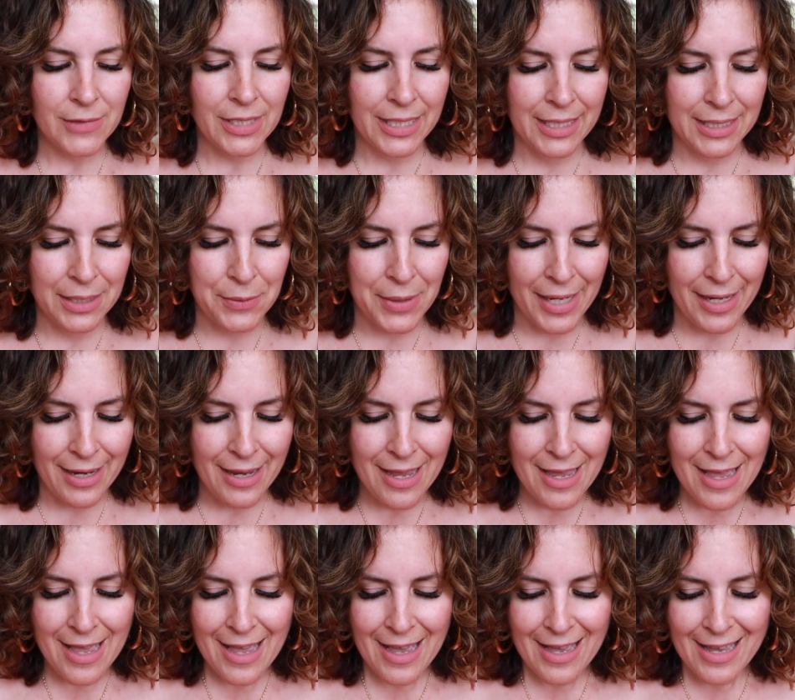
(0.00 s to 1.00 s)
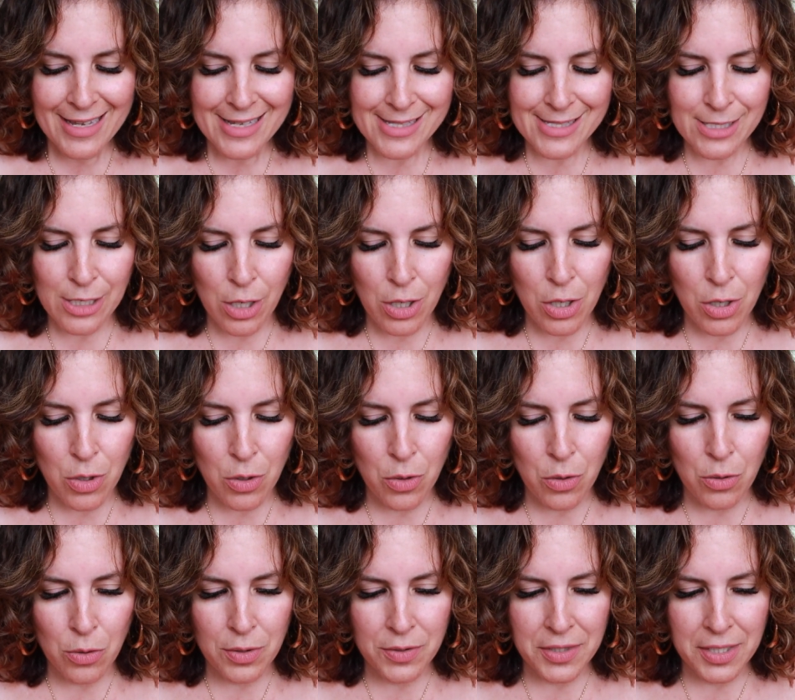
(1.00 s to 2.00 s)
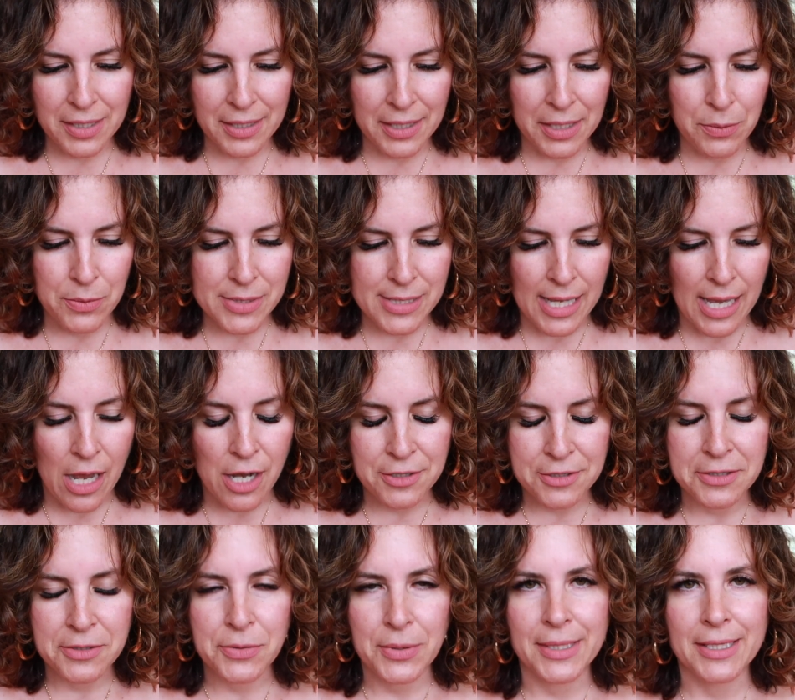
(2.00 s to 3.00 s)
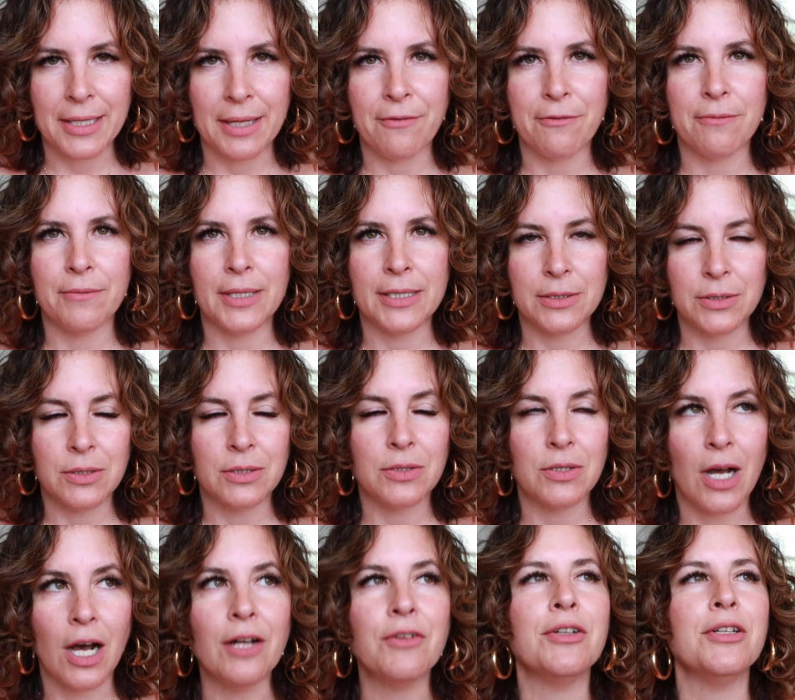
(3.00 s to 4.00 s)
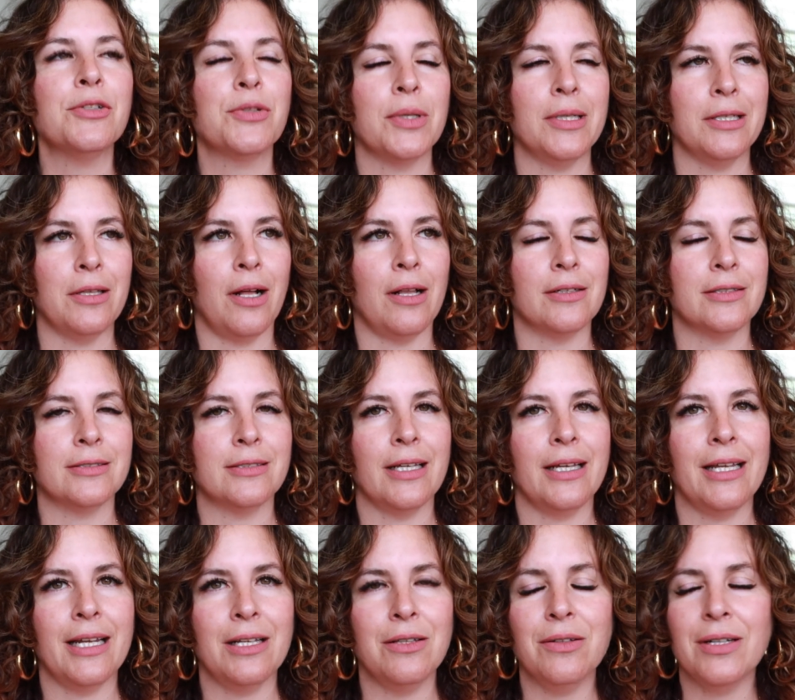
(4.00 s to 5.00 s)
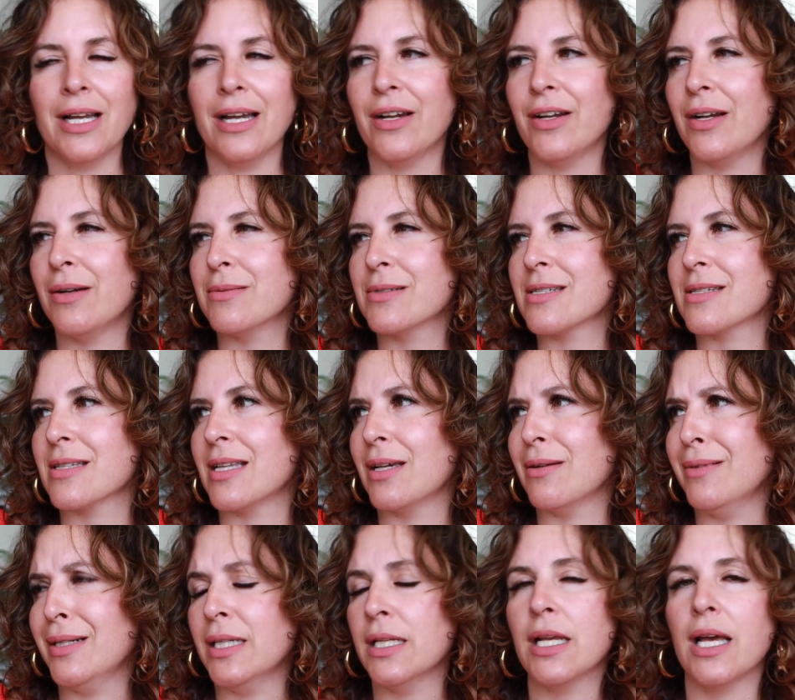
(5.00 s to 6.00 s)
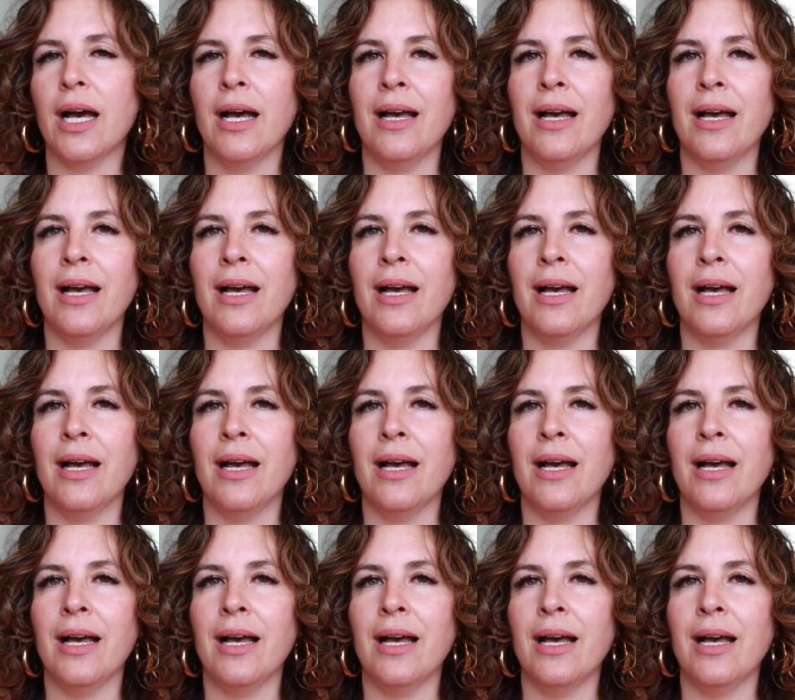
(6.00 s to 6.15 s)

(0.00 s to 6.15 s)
Anyway, so the lady was like $120, and I look at her, I was just like, what?